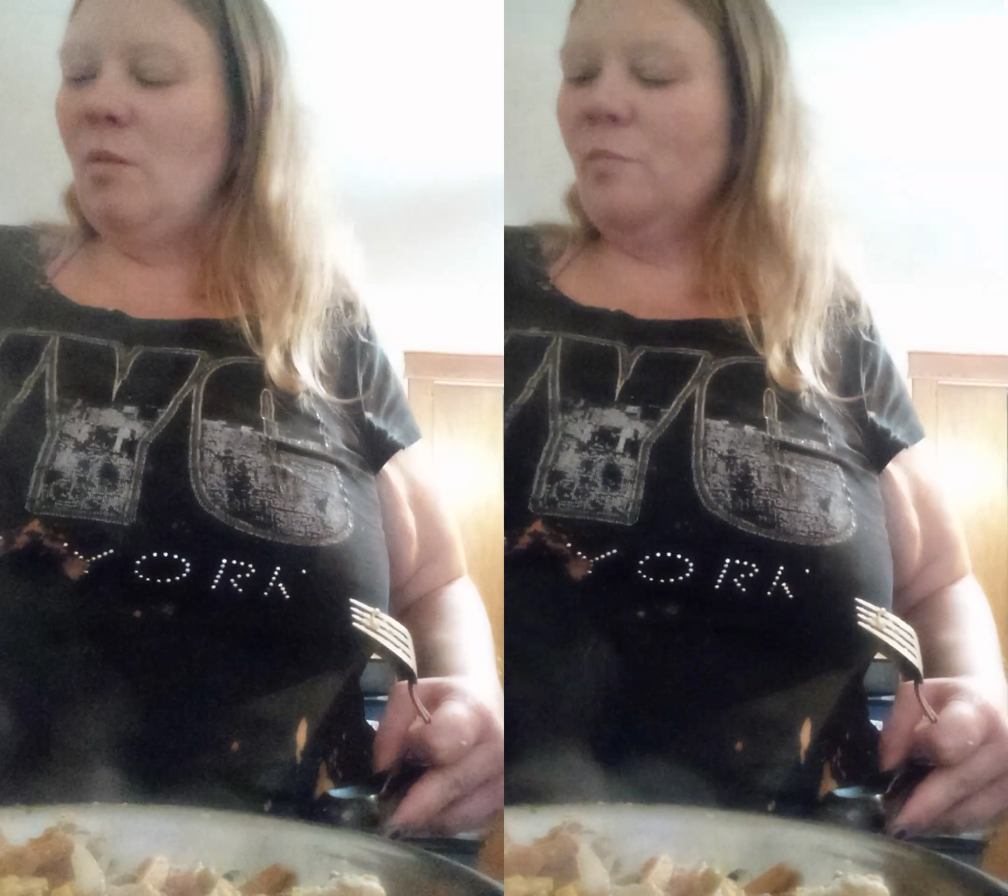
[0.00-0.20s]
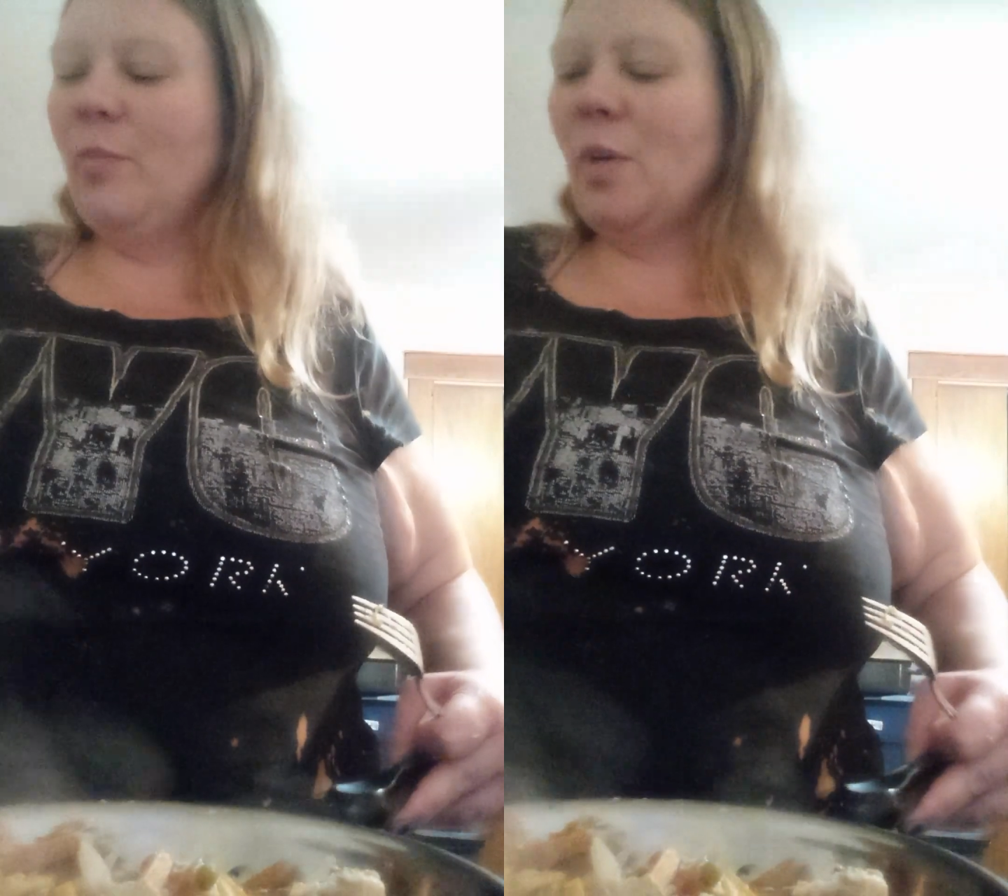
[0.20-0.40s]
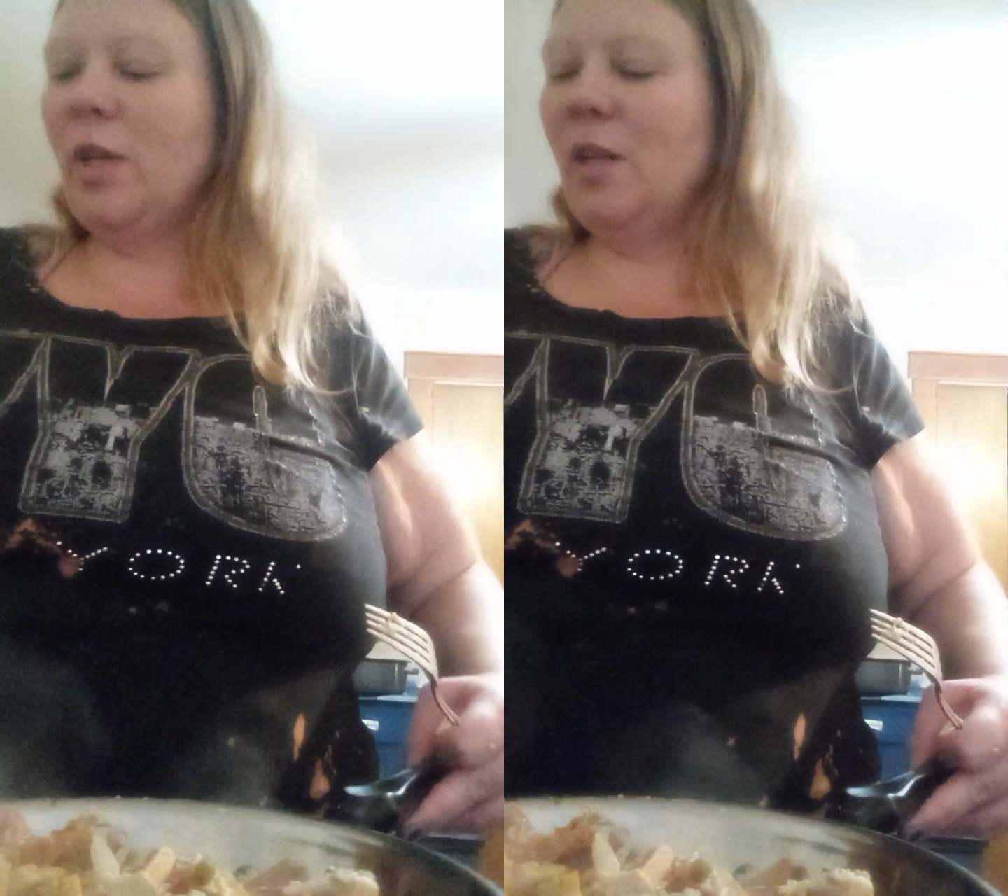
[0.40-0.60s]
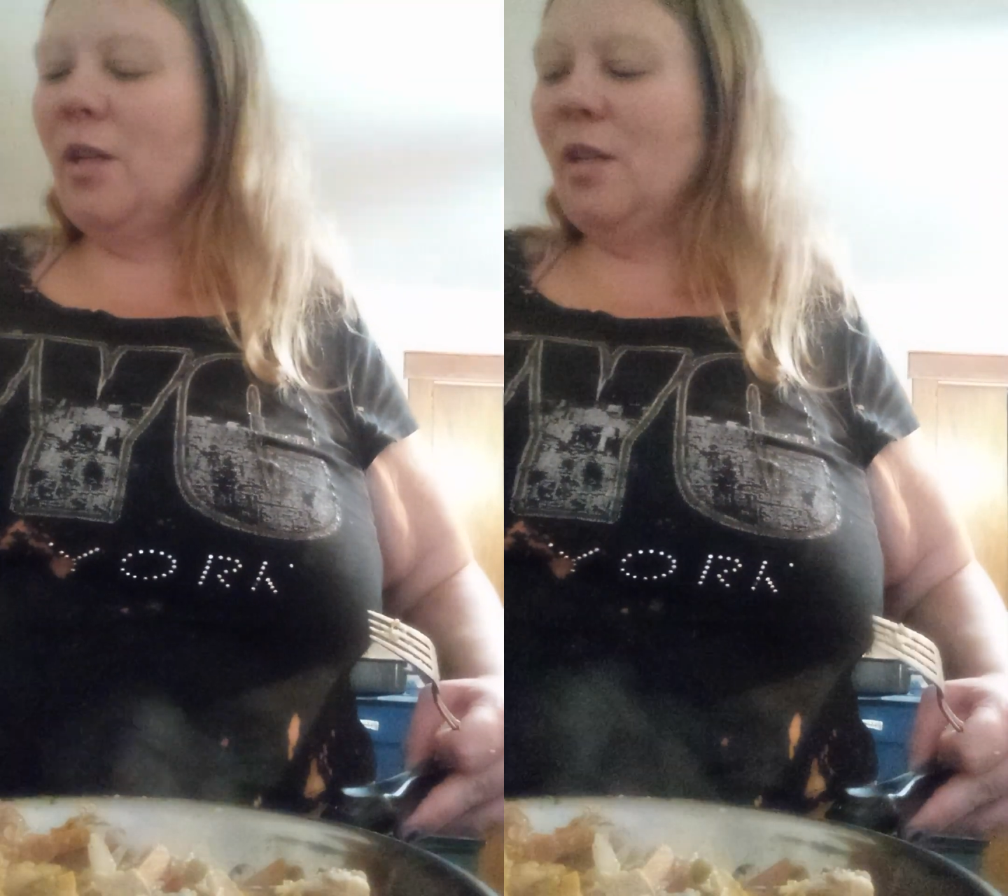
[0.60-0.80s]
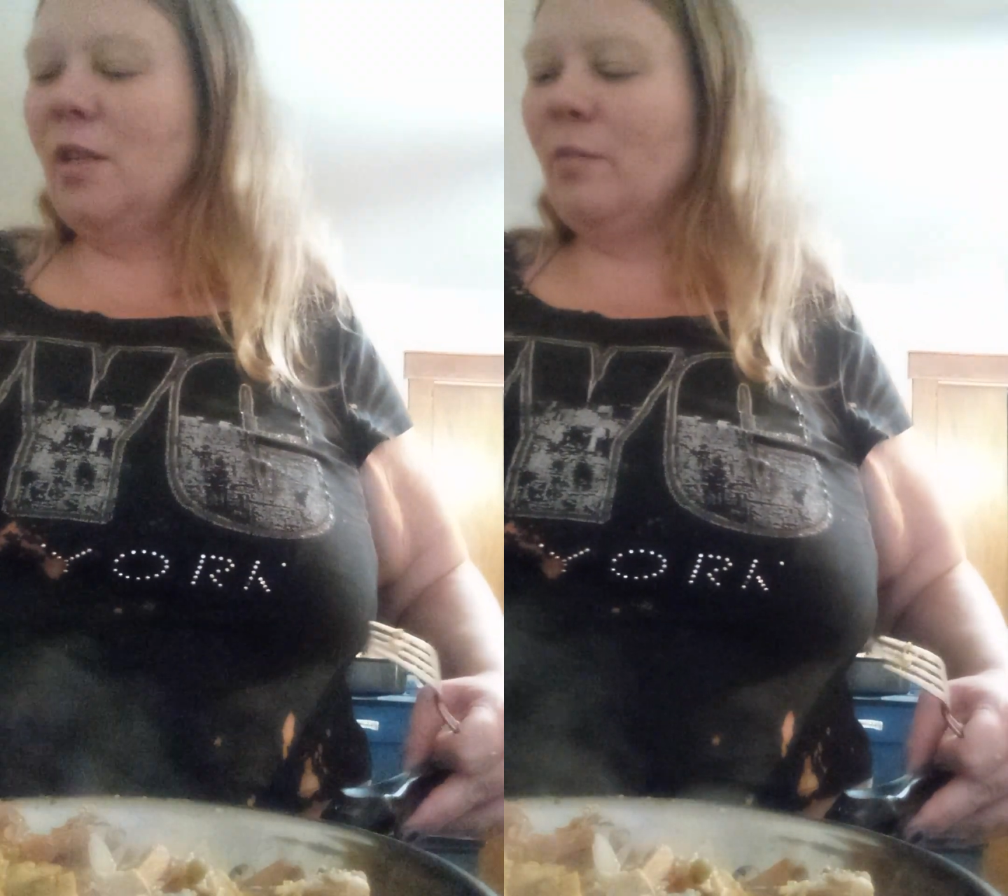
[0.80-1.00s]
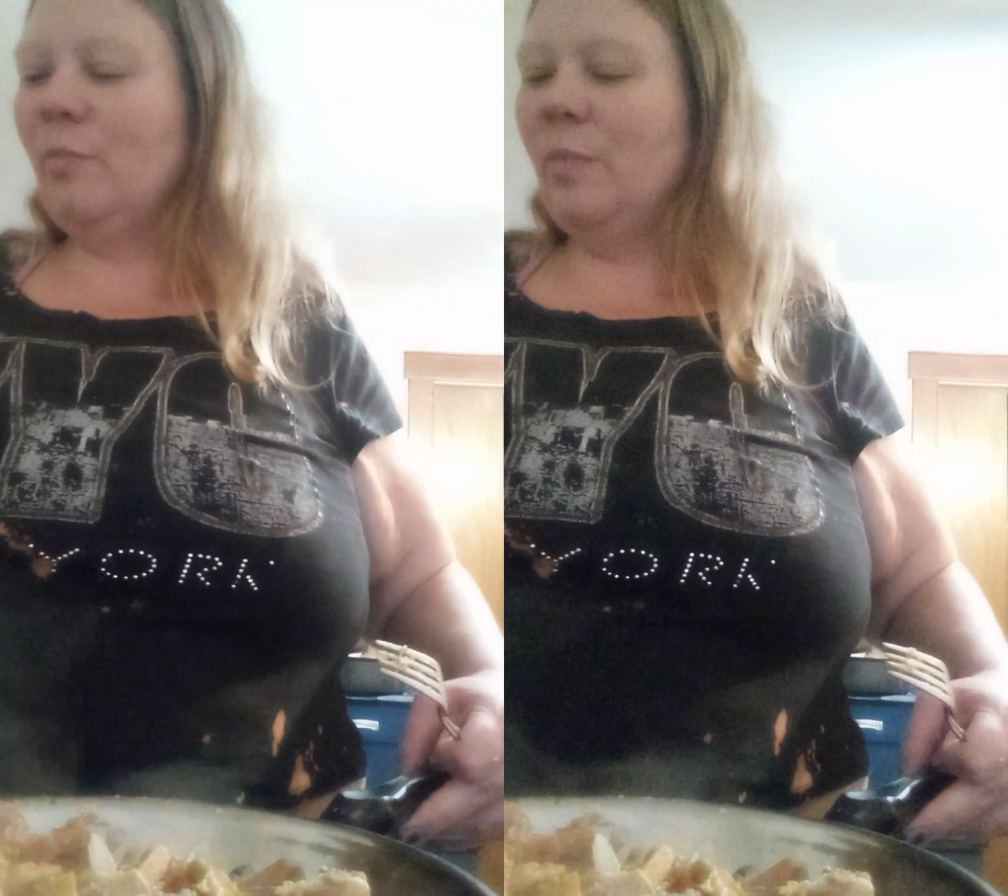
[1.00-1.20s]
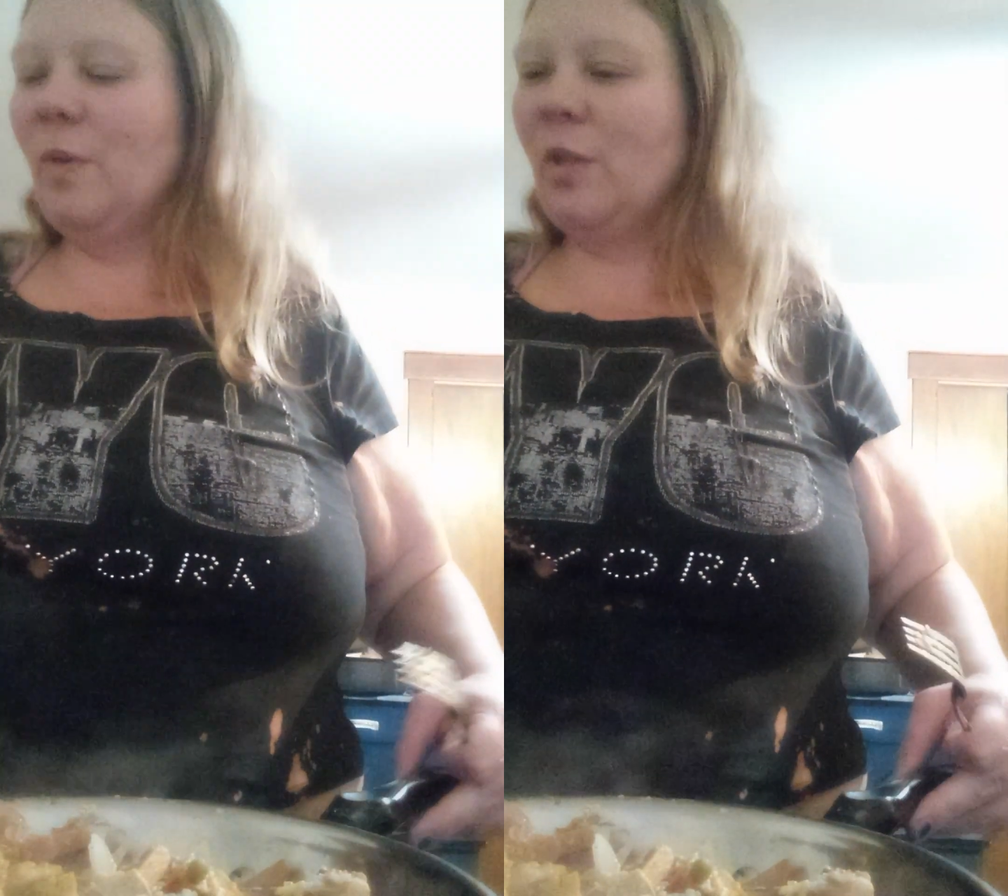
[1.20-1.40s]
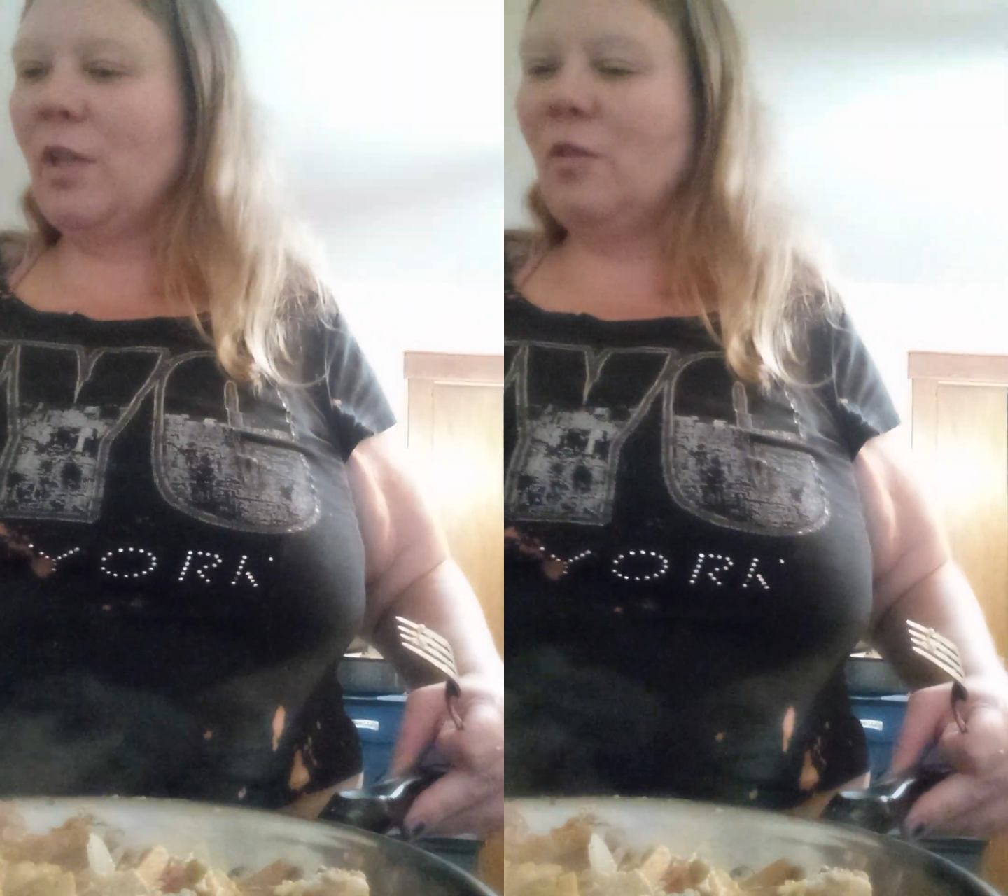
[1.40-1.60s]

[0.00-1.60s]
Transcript: biting into like